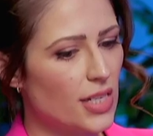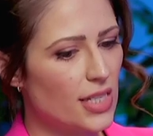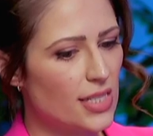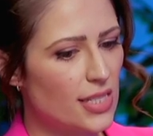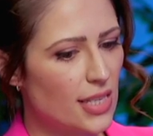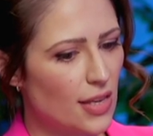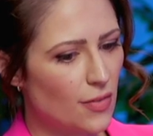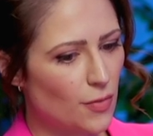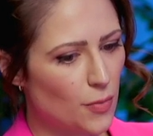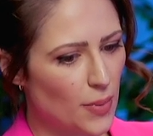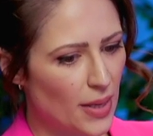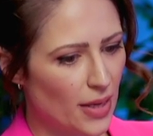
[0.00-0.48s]
to
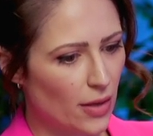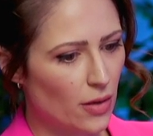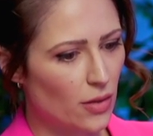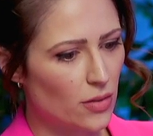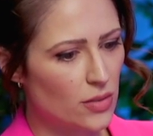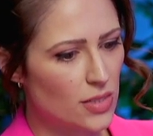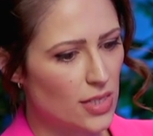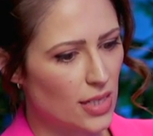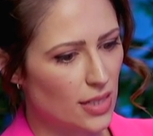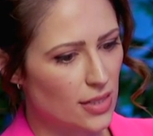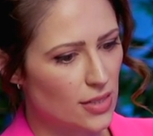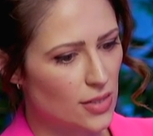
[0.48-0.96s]
give a bit of
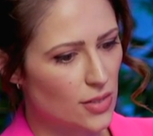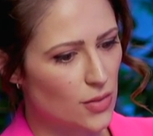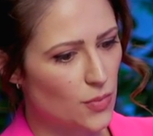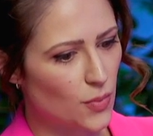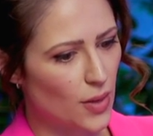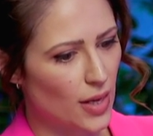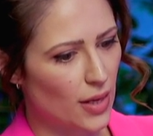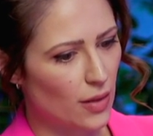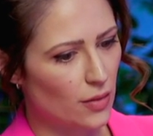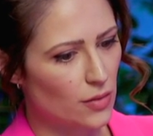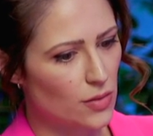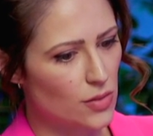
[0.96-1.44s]
context as
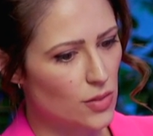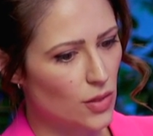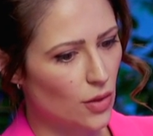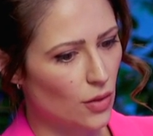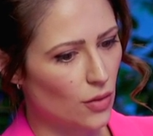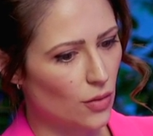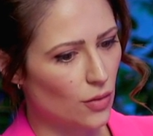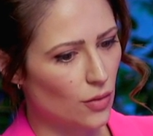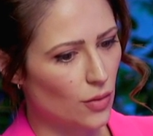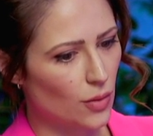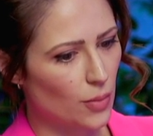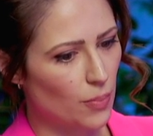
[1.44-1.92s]
well. So
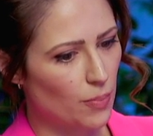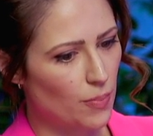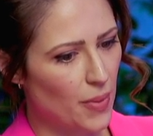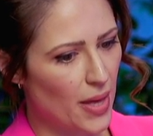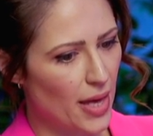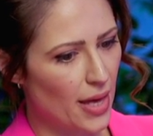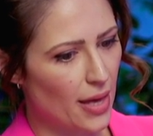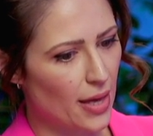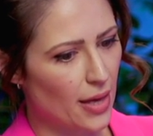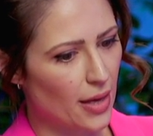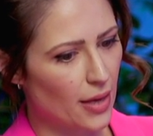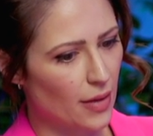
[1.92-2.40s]

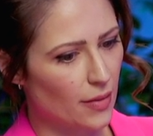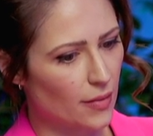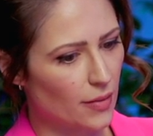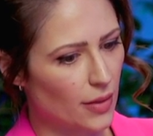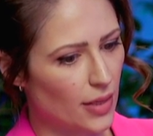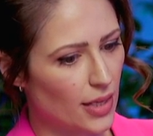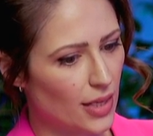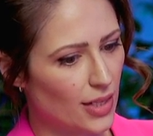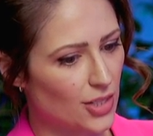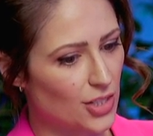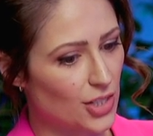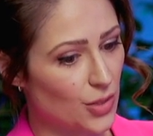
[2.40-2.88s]
Bear,
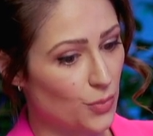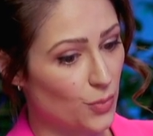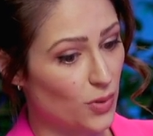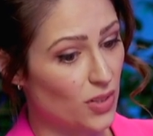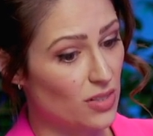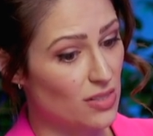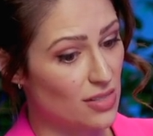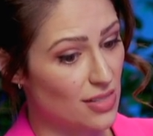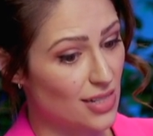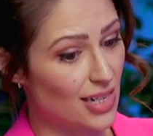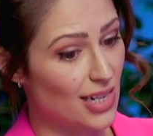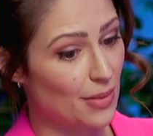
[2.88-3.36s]
he actually won
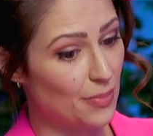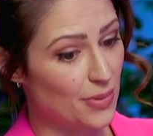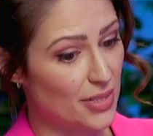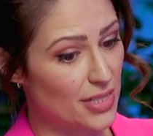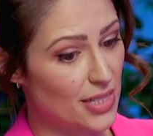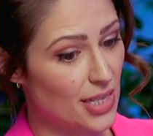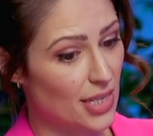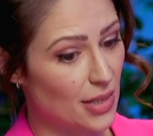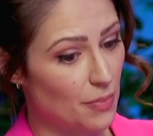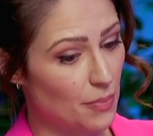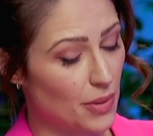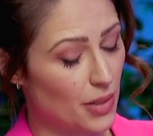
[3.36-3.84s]

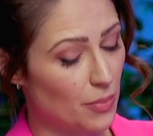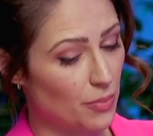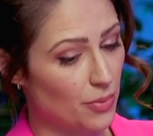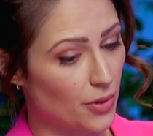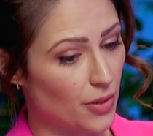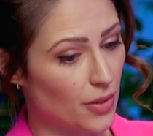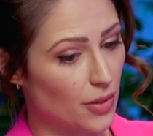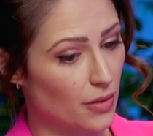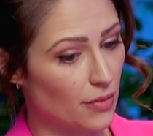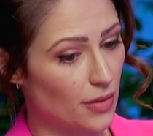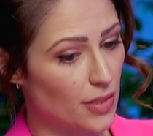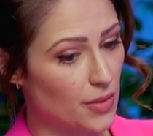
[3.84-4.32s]
Celebrity Big
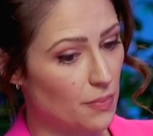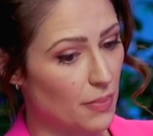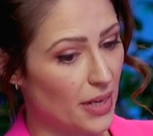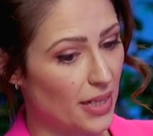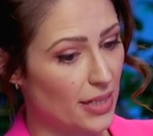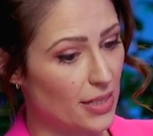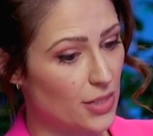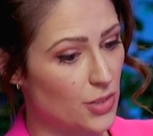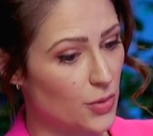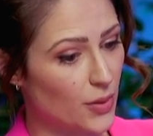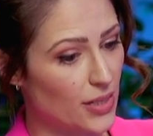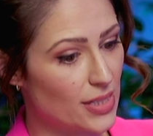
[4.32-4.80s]
Brother in, back
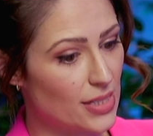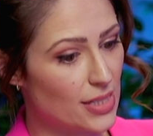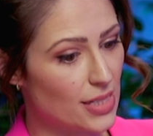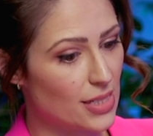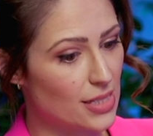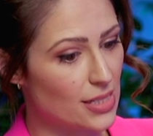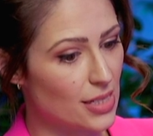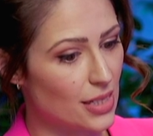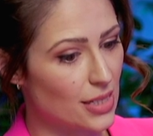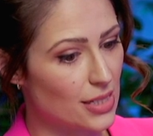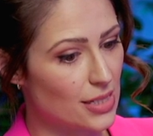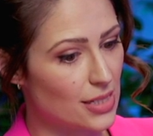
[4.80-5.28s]
in
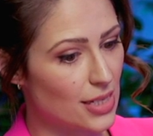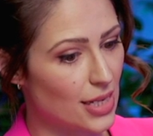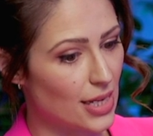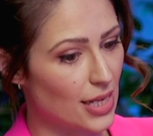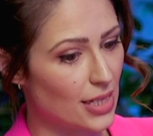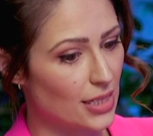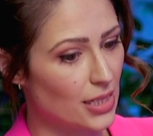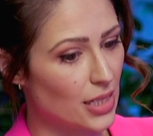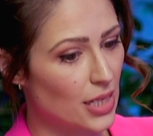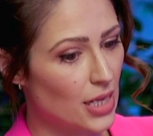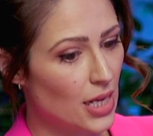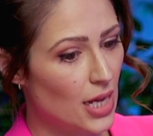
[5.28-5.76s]

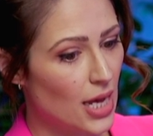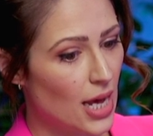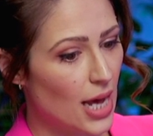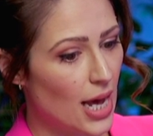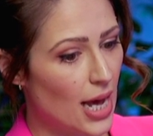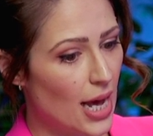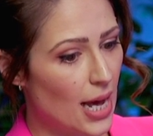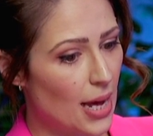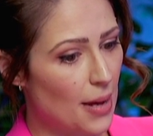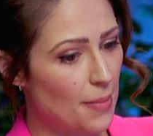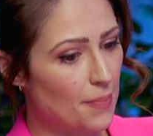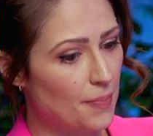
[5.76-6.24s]
2016,
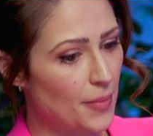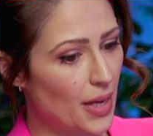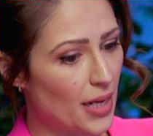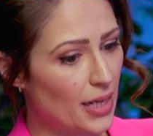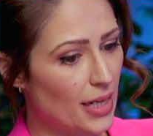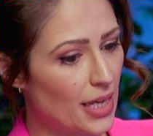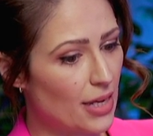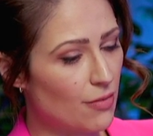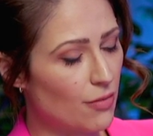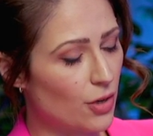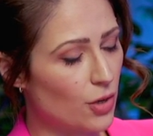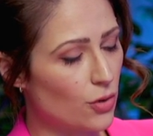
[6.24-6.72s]
um, and
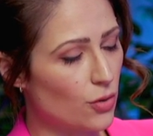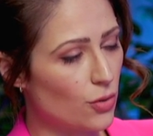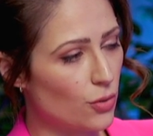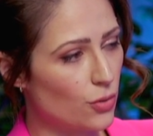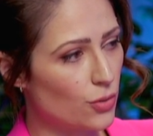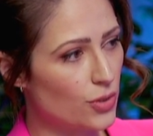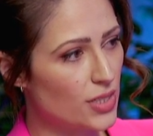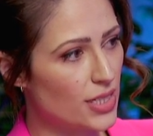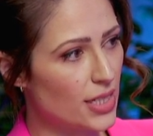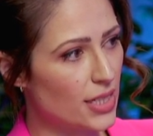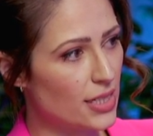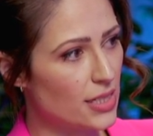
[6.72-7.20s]
he
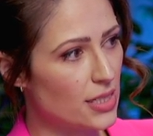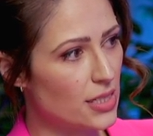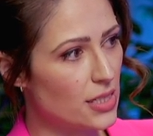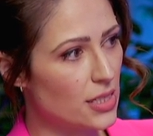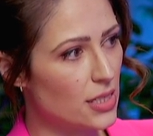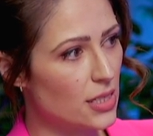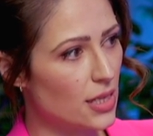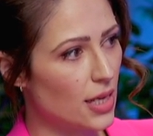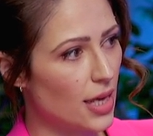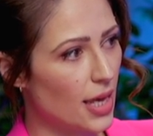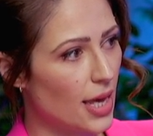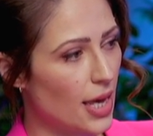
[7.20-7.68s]
recorded
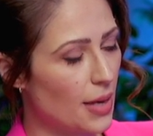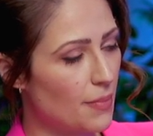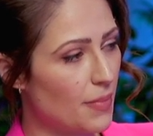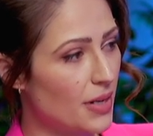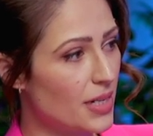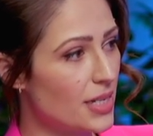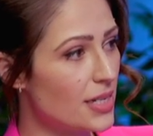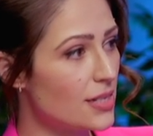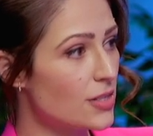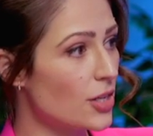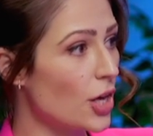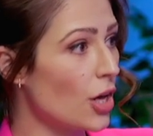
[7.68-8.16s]
him and
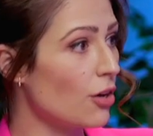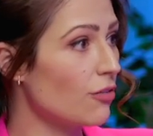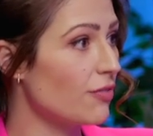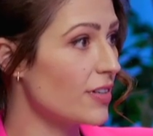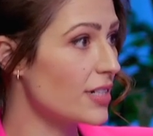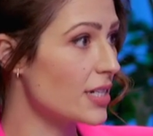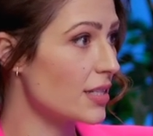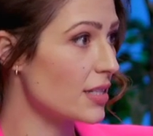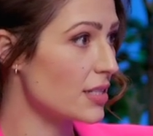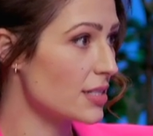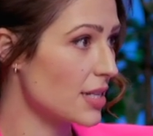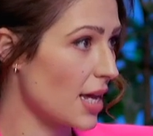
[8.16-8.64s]
his girlfriend
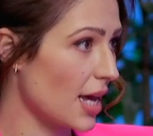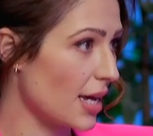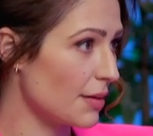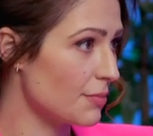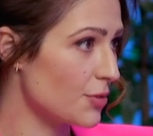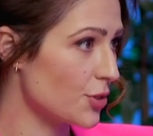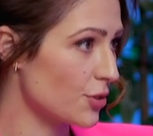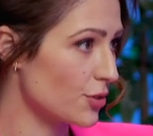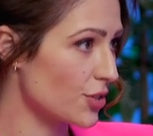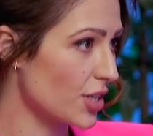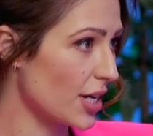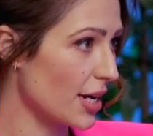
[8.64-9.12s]
at the time,
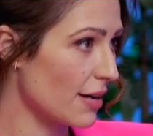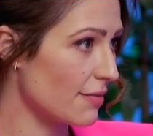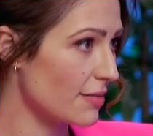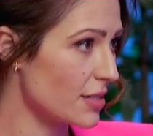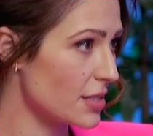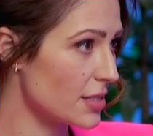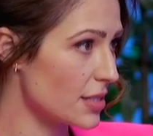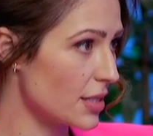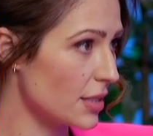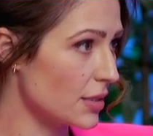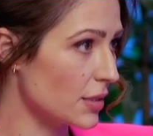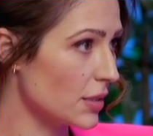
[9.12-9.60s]
Georgia
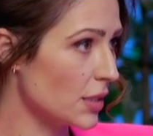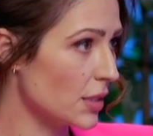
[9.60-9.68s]
Harrison,